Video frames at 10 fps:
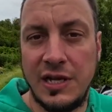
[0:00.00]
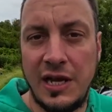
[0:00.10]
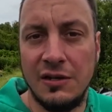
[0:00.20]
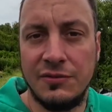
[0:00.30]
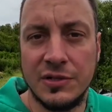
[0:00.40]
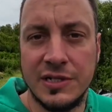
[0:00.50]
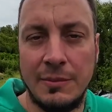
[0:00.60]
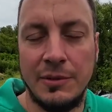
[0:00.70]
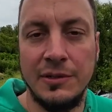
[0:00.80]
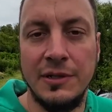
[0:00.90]
kale, for
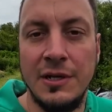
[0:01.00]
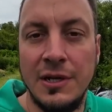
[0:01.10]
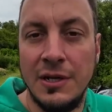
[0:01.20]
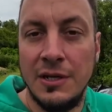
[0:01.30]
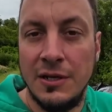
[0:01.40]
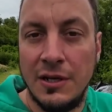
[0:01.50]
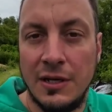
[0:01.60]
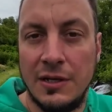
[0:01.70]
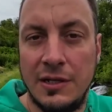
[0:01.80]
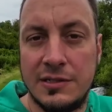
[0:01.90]
example,
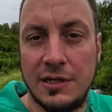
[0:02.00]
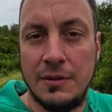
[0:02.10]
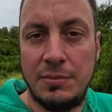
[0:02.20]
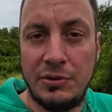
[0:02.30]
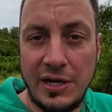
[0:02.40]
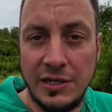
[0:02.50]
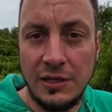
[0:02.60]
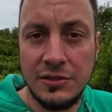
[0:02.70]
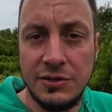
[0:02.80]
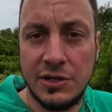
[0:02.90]
it's a
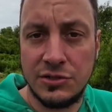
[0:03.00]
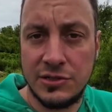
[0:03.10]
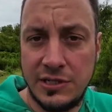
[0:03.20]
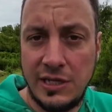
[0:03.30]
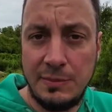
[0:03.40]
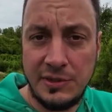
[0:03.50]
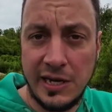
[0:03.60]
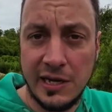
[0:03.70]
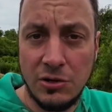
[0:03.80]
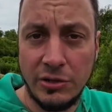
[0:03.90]
perennial, so you can just keep
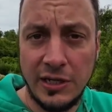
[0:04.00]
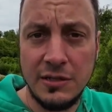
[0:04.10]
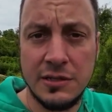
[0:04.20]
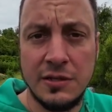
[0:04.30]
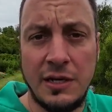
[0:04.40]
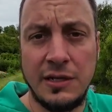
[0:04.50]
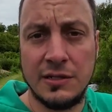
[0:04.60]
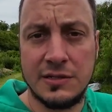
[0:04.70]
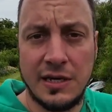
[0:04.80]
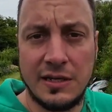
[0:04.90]
taking cuttings and you
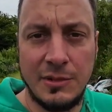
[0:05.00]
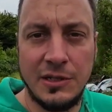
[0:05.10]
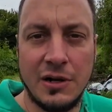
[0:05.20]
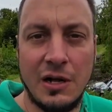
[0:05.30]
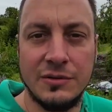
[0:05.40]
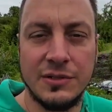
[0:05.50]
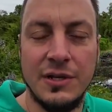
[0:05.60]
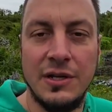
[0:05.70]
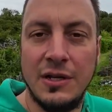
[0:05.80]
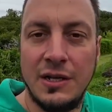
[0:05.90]
can stick them in the ground.
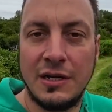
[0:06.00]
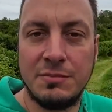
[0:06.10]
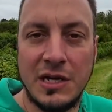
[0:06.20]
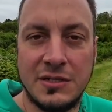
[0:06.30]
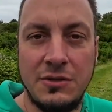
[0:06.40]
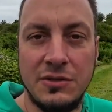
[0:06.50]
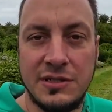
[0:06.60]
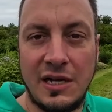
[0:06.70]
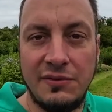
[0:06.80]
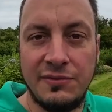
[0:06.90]
And that makes you
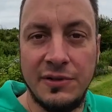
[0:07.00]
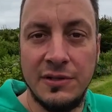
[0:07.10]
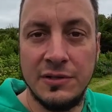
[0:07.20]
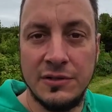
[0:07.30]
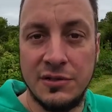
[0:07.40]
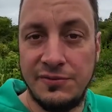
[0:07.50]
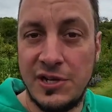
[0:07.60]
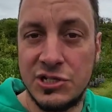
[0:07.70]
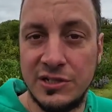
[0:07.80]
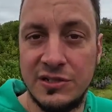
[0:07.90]

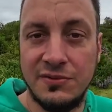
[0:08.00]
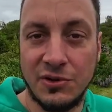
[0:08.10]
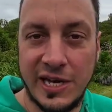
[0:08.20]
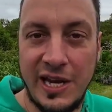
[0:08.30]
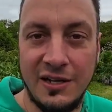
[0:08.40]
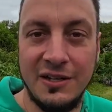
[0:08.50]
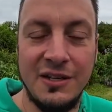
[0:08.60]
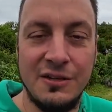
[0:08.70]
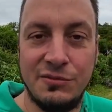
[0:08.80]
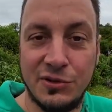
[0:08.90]
self-sufficient for kale
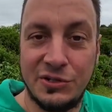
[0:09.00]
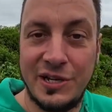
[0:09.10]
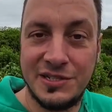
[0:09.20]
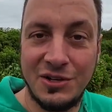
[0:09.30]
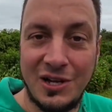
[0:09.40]
for the rest of your